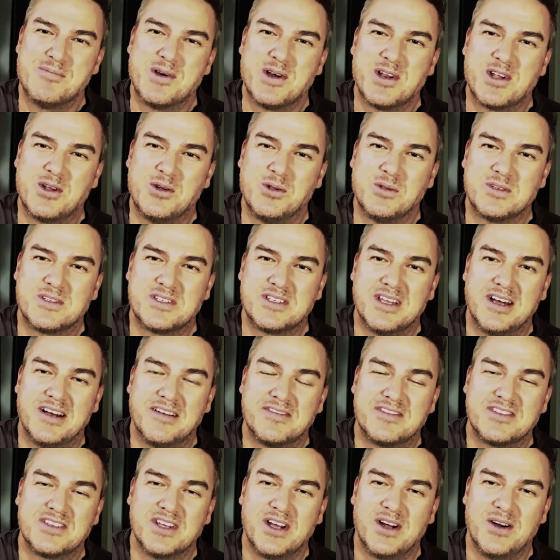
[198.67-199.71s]
Pretty cool
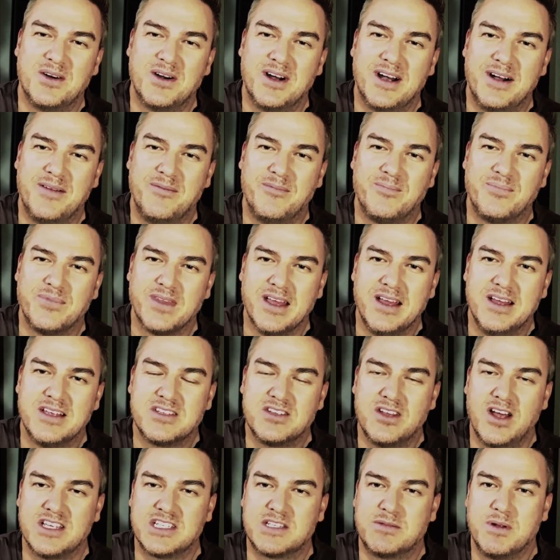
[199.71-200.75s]
stuff. So
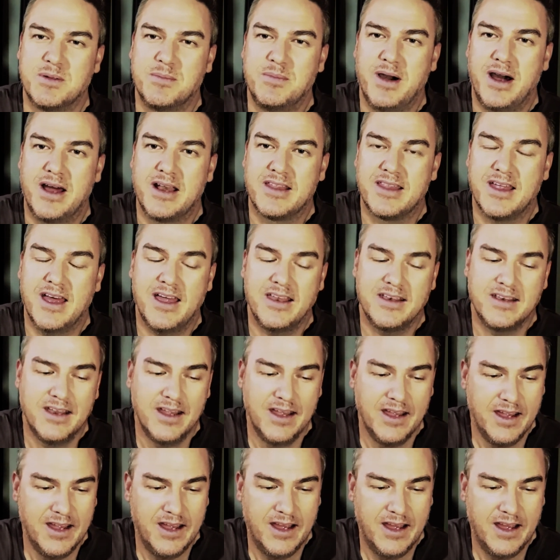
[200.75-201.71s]
it's nice to be a part of that.